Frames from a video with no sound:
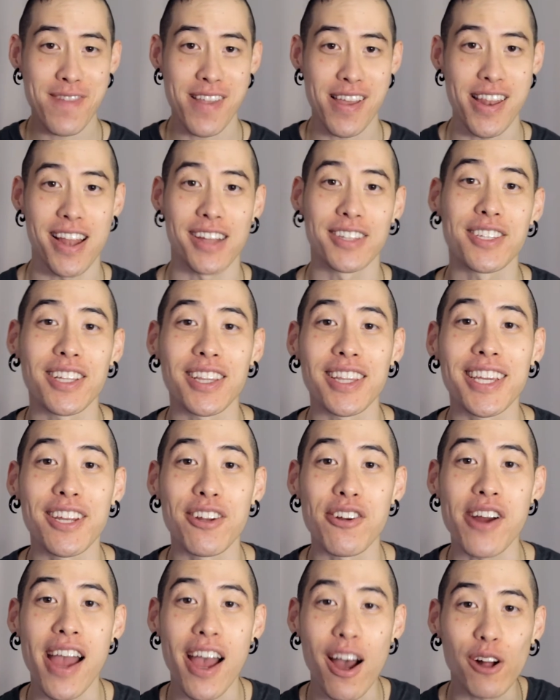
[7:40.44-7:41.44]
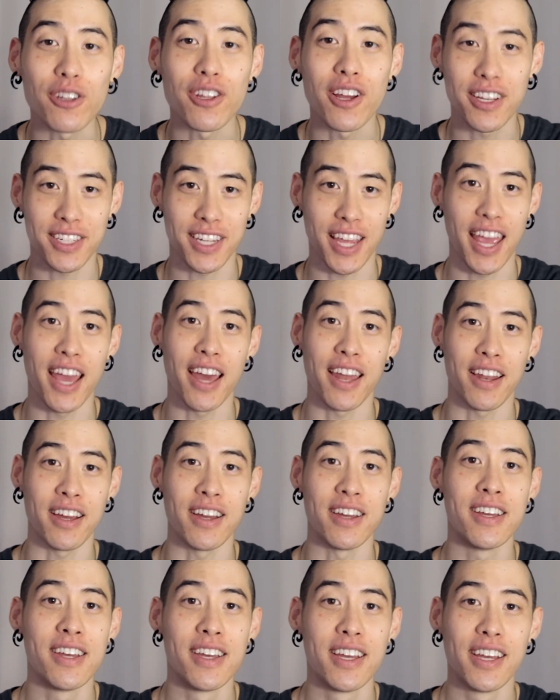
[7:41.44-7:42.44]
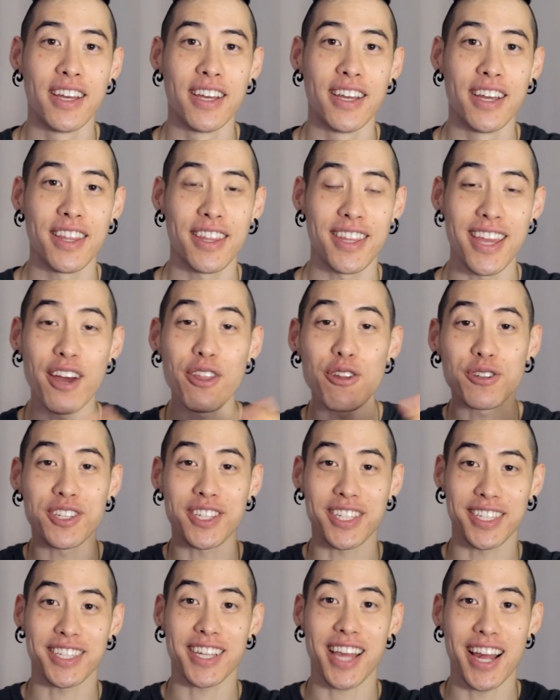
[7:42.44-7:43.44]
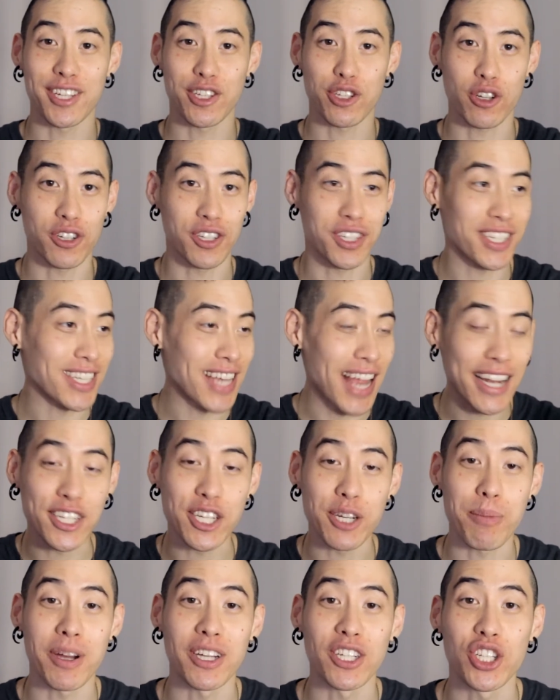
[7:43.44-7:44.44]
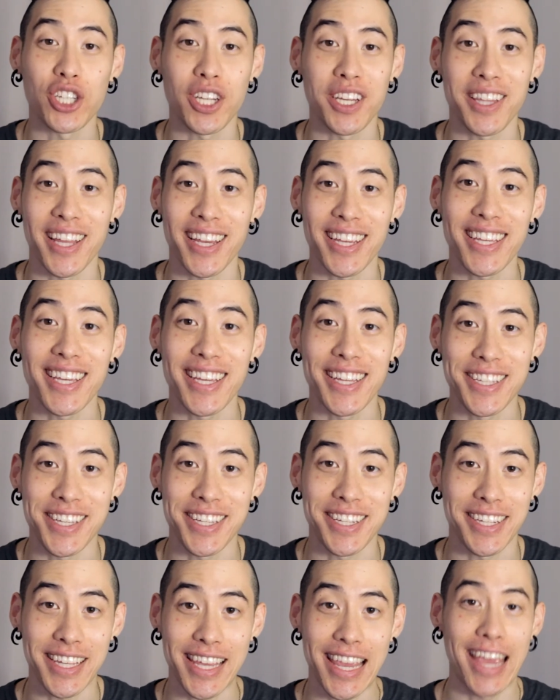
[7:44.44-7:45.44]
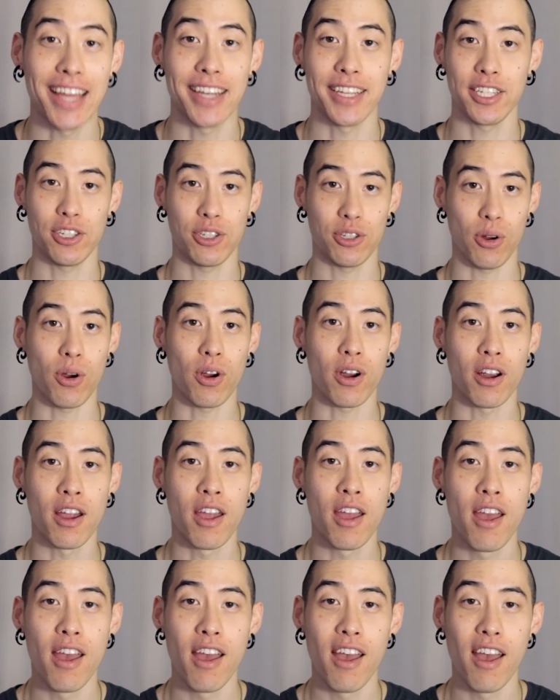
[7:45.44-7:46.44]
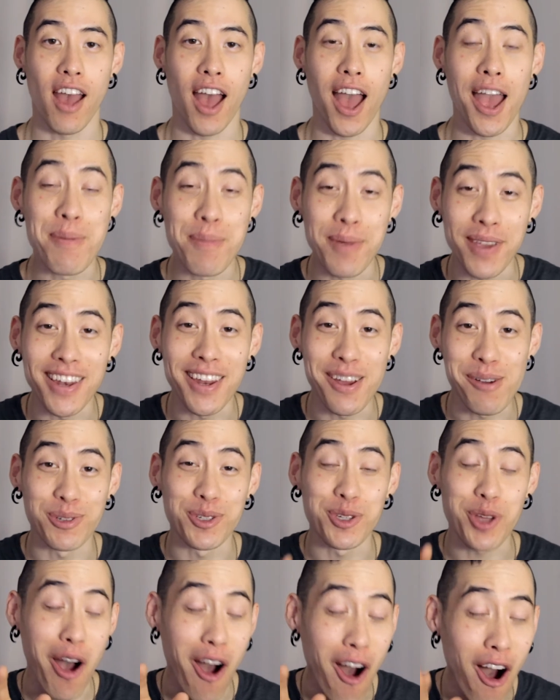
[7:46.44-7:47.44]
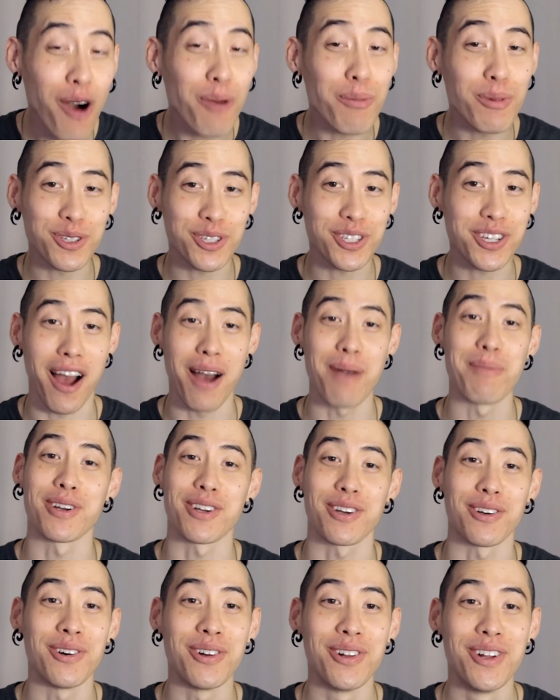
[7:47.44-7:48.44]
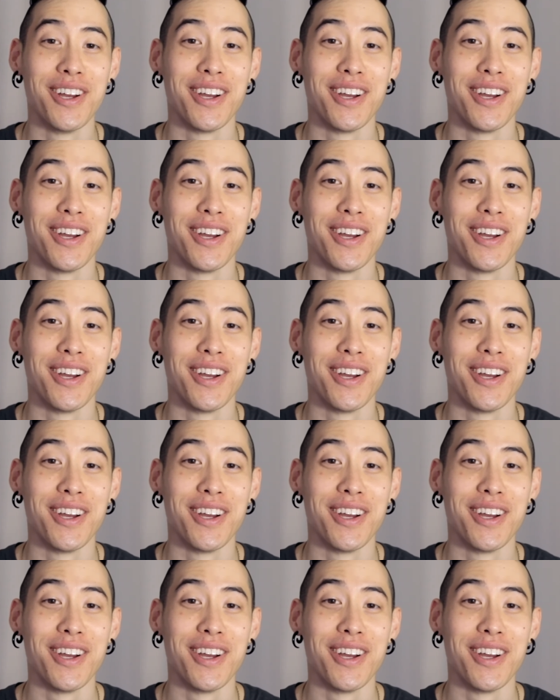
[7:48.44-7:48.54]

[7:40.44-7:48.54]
And as the leader held on to Anna, the other 6 guys started snatching my shit like kids in a candy store. I mean, it was almost comical.